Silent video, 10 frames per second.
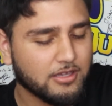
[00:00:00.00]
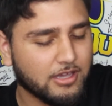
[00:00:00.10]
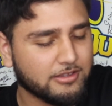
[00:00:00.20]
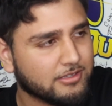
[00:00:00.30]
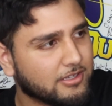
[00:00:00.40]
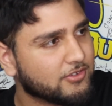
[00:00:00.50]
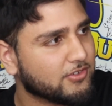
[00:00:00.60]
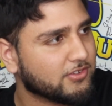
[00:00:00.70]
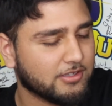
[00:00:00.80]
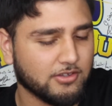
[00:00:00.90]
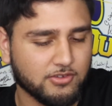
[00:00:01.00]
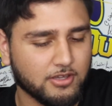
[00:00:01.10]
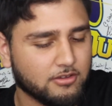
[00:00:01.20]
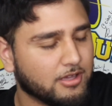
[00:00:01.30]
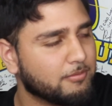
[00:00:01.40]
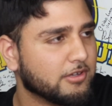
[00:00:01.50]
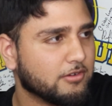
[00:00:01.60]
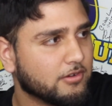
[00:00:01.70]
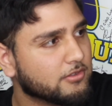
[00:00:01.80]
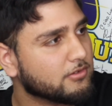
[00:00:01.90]
I think that's just like the cycle I've been
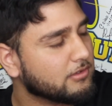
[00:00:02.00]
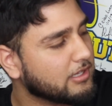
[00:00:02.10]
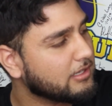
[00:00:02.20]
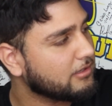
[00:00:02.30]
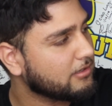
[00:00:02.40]
going through lately.